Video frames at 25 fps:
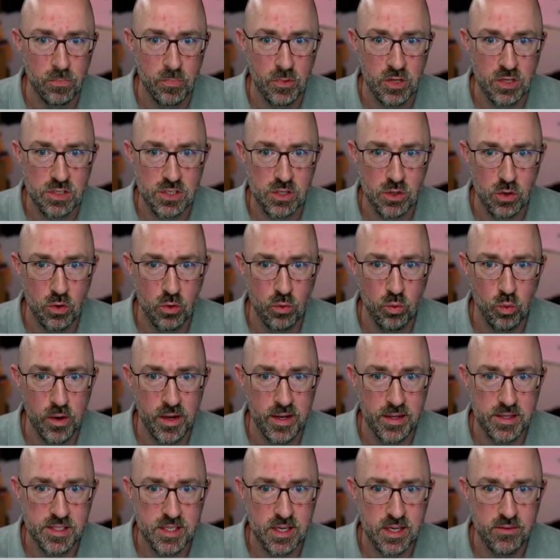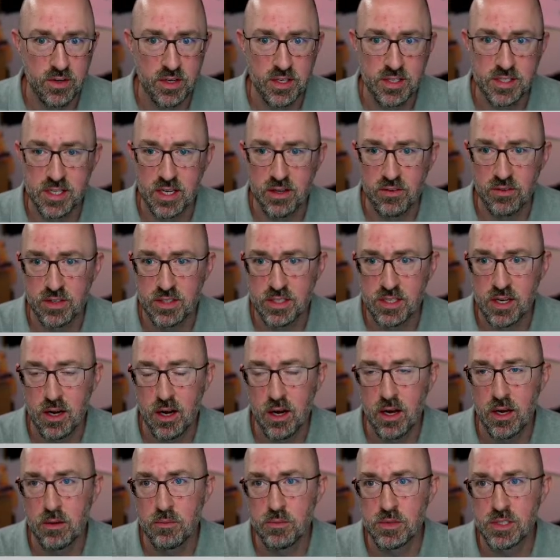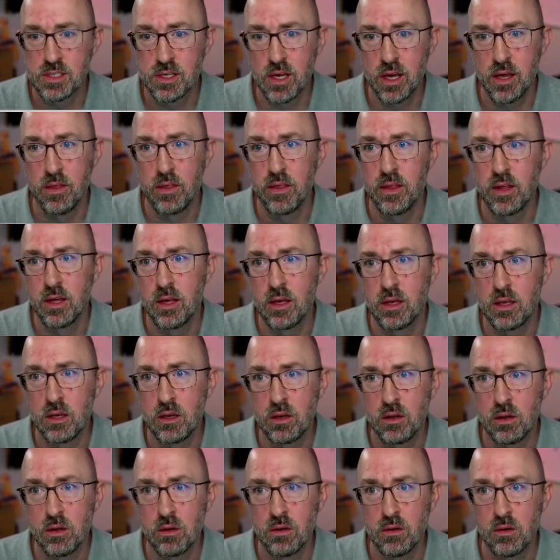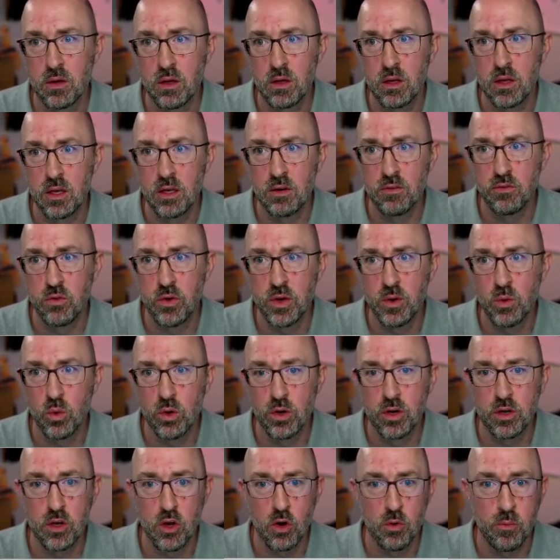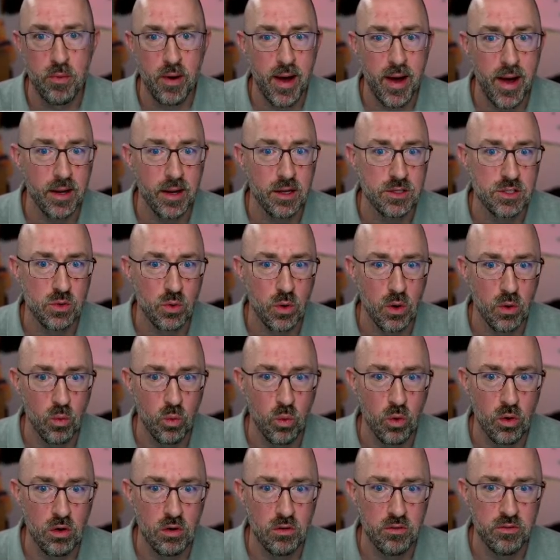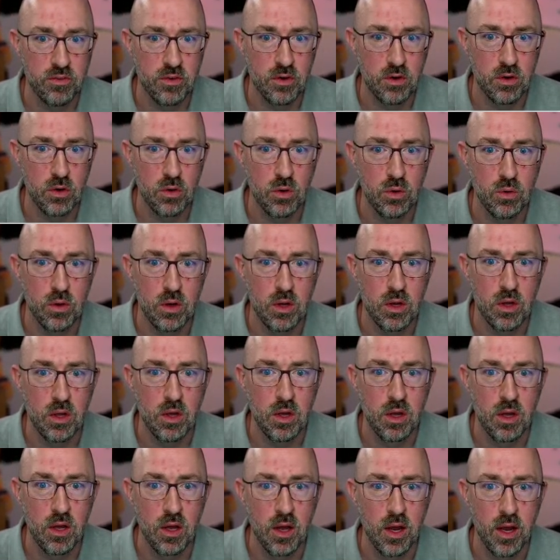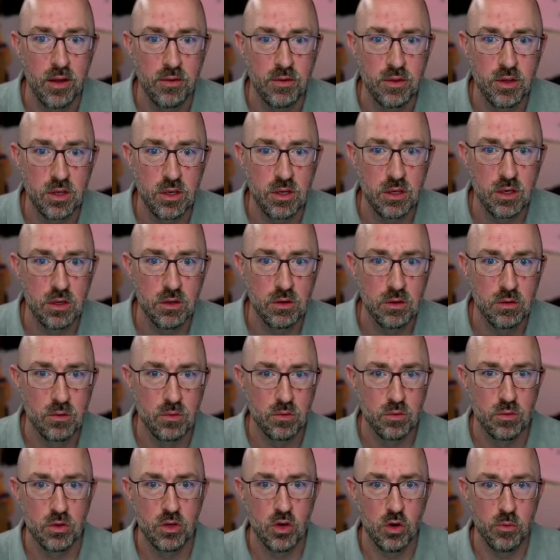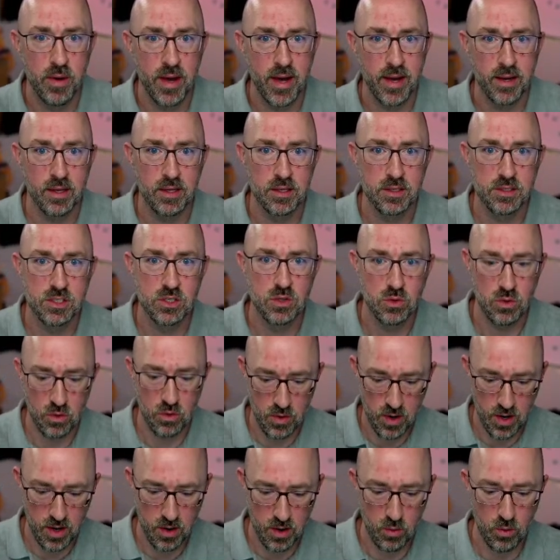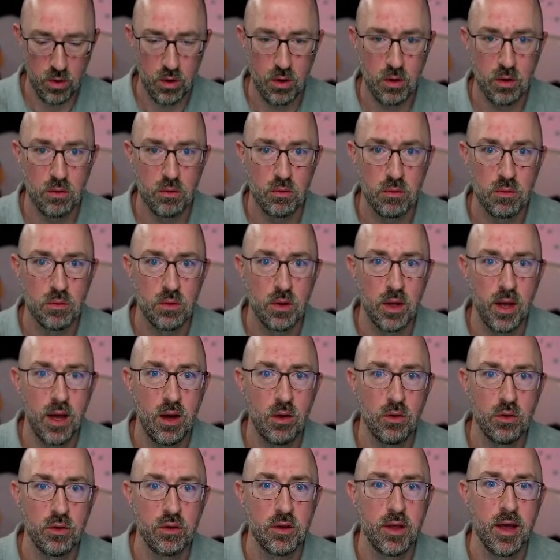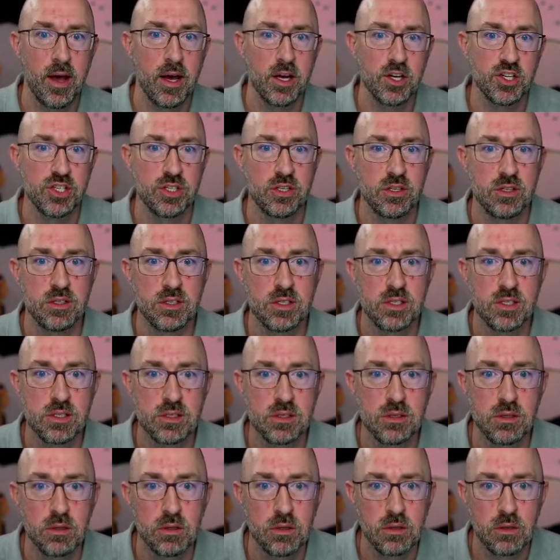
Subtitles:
So ran 77 times. And then if we were to go back to our workflow and then go back into our Outlook actions,